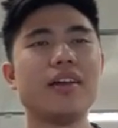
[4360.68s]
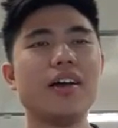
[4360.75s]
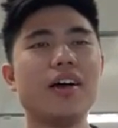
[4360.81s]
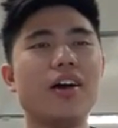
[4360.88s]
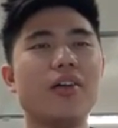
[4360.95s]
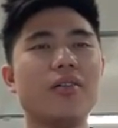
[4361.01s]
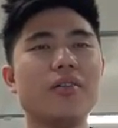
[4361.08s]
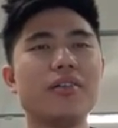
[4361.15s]

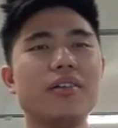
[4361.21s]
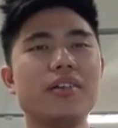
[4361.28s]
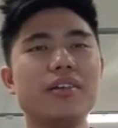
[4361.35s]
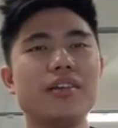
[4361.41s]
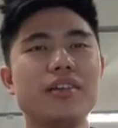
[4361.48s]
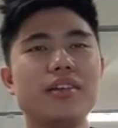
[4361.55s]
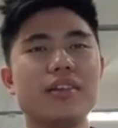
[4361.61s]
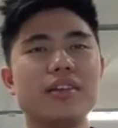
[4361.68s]
oh,
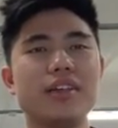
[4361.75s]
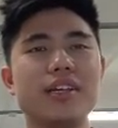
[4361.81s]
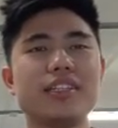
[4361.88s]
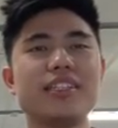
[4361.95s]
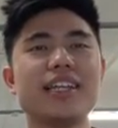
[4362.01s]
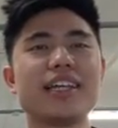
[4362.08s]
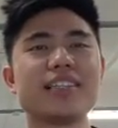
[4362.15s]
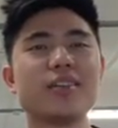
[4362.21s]

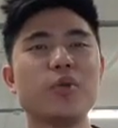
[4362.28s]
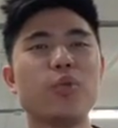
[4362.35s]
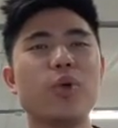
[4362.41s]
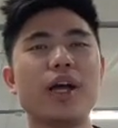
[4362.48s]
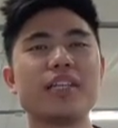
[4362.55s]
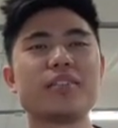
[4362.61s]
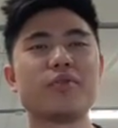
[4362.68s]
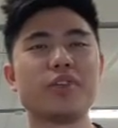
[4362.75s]
it's next to
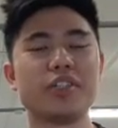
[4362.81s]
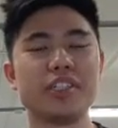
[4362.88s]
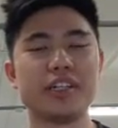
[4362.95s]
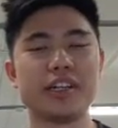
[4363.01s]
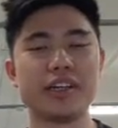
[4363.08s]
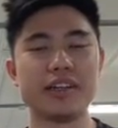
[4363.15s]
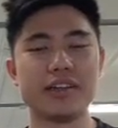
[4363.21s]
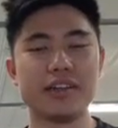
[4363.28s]
West
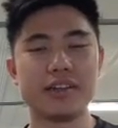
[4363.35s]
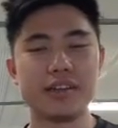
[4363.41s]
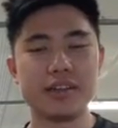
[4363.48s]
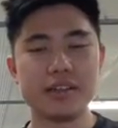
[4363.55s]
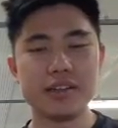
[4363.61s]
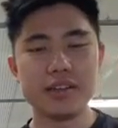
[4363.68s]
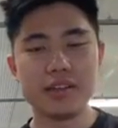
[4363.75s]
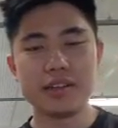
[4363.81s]
Virginia.
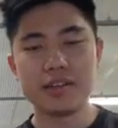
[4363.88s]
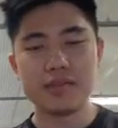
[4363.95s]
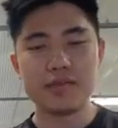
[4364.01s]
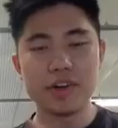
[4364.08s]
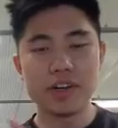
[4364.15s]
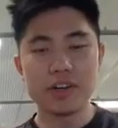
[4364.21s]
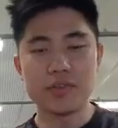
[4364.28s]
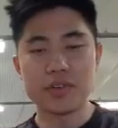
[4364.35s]

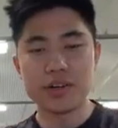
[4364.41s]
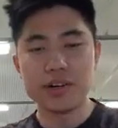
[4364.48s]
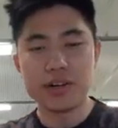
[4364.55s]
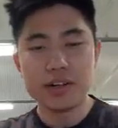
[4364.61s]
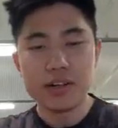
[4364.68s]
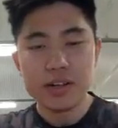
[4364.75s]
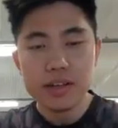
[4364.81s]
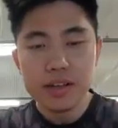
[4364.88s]
Very different.
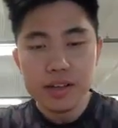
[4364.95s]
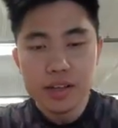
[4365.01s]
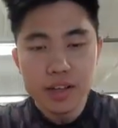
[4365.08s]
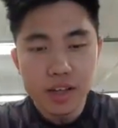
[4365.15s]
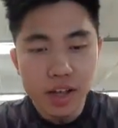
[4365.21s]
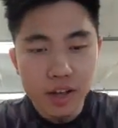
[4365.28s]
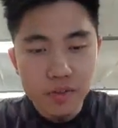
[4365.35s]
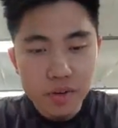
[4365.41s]

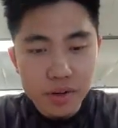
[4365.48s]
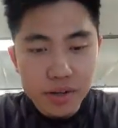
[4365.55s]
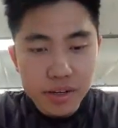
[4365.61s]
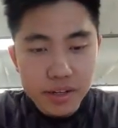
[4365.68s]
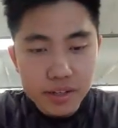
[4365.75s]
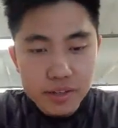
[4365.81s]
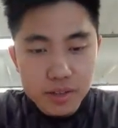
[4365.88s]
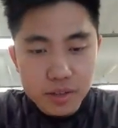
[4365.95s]
Y'all have no
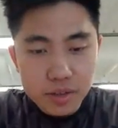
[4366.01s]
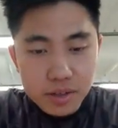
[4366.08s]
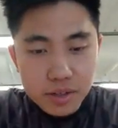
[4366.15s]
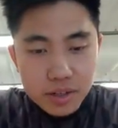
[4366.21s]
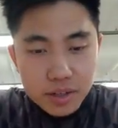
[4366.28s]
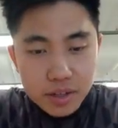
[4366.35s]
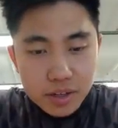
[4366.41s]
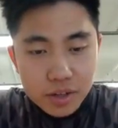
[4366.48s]
idea, dude.
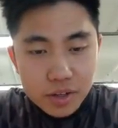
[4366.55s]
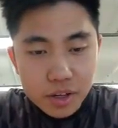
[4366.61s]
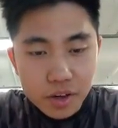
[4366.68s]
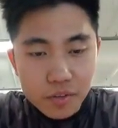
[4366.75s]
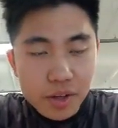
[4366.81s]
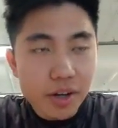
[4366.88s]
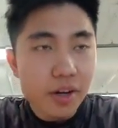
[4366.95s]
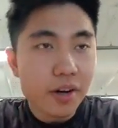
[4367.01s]
You
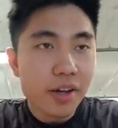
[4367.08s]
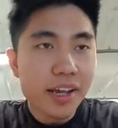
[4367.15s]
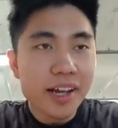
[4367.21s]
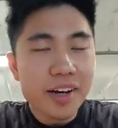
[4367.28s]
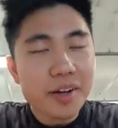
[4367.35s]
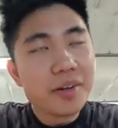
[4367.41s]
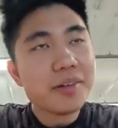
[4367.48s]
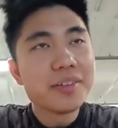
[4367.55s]
have internet, yeah,
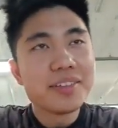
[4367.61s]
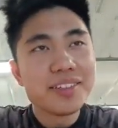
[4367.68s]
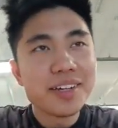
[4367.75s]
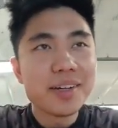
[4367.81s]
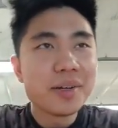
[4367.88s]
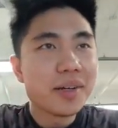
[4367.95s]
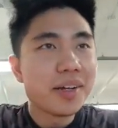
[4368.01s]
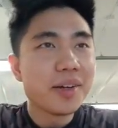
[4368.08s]
I know.
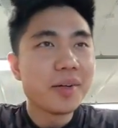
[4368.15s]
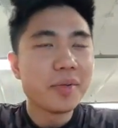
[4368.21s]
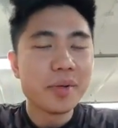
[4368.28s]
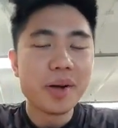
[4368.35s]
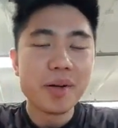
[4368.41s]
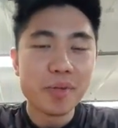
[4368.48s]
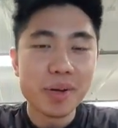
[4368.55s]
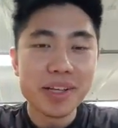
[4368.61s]

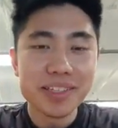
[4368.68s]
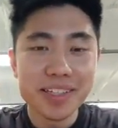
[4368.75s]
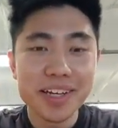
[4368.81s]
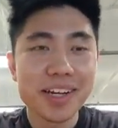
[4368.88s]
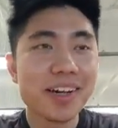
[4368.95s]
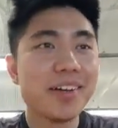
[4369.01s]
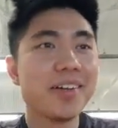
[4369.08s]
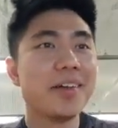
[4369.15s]
I, I realize that
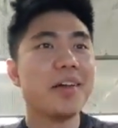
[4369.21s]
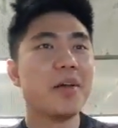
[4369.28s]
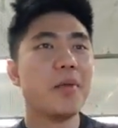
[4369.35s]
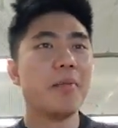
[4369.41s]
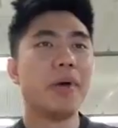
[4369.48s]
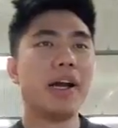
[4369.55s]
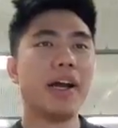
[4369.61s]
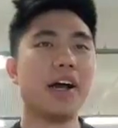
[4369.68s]
now.
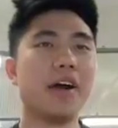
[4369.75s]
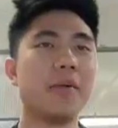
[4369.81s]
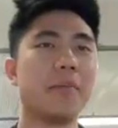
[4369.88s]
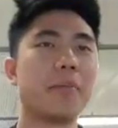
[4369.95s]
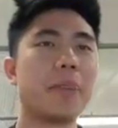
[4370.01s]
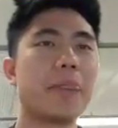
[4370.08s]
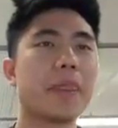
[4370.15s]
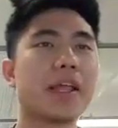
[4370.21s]
But,
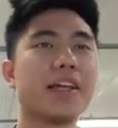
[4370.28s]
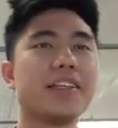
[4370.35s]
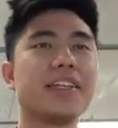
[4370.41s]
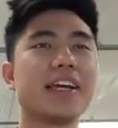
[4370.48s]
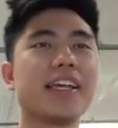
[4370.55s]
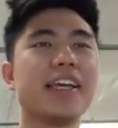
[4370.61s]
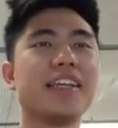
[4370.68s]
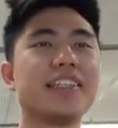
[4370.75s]
um,
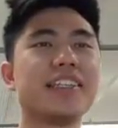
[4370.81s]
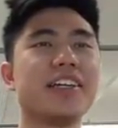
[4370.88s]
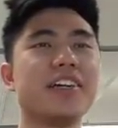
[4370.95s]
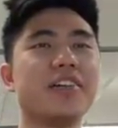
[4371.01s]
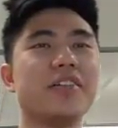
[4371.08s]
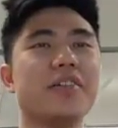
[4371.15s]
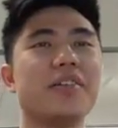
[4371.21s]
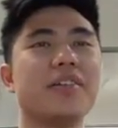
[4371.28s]
Kentucky is
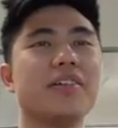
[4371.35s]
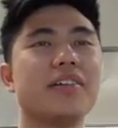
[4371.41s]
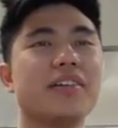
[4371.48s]
here, dude.